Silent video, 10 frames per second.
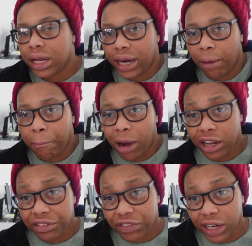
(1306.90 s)
Now, my
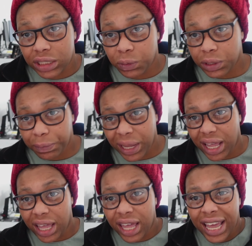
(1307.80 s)
advice would
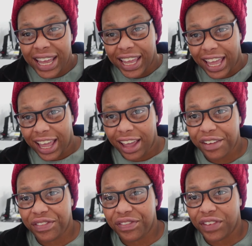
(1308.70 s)
be,
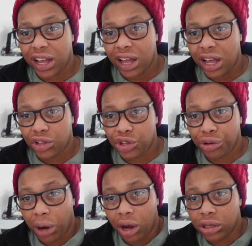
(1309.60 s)
if you
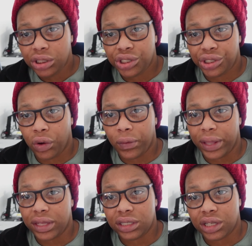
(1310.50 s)
are unsure
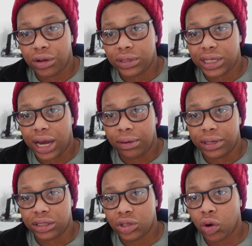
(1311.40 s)
whether to go down
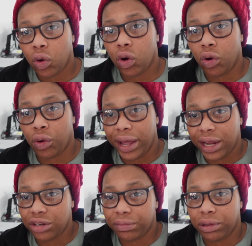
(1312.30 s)
Azure or
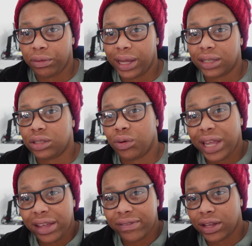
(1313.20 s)
AWS or
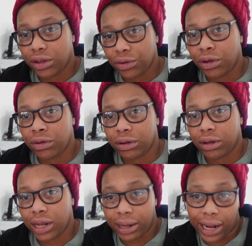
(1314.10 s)
even Google
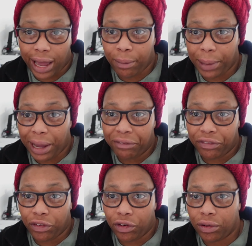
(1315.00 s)
Cloud
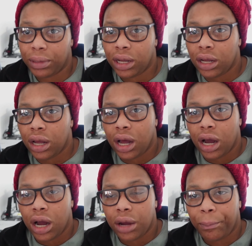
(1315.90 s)
Platform,
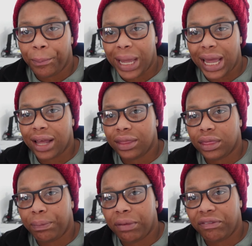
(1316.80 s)
pick the
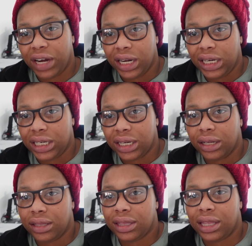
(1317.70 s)

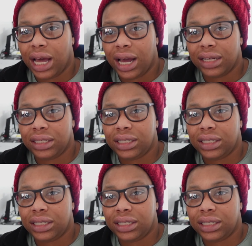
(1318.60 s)
provider that